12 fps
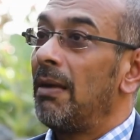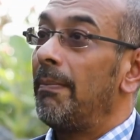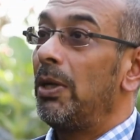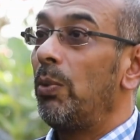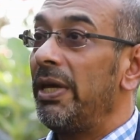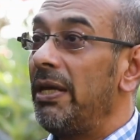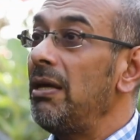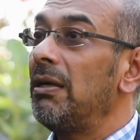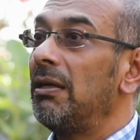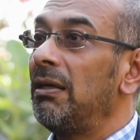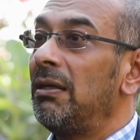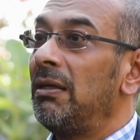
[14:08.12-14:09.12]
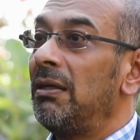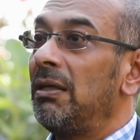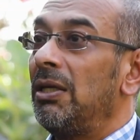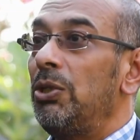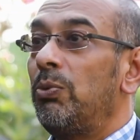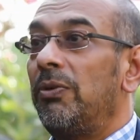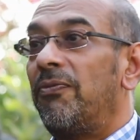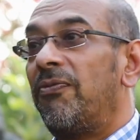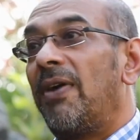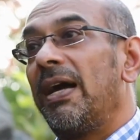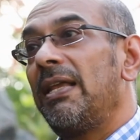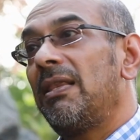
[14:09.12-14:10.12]
But over here, you would
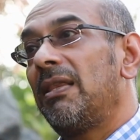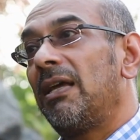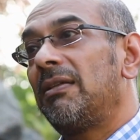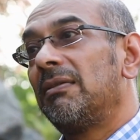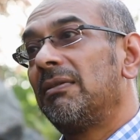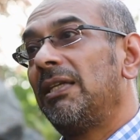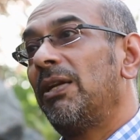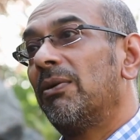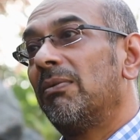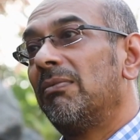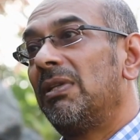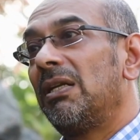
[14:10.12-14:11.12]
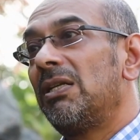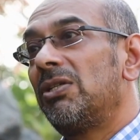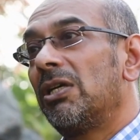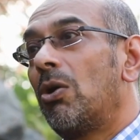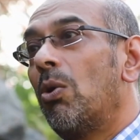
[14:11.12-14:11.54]
find that there is a